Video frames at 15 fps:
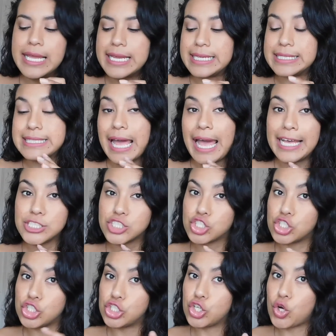is as
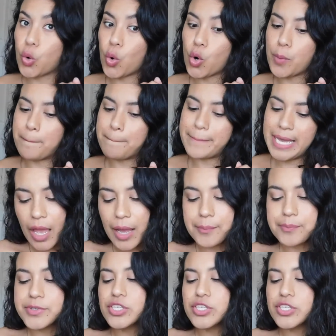good or better.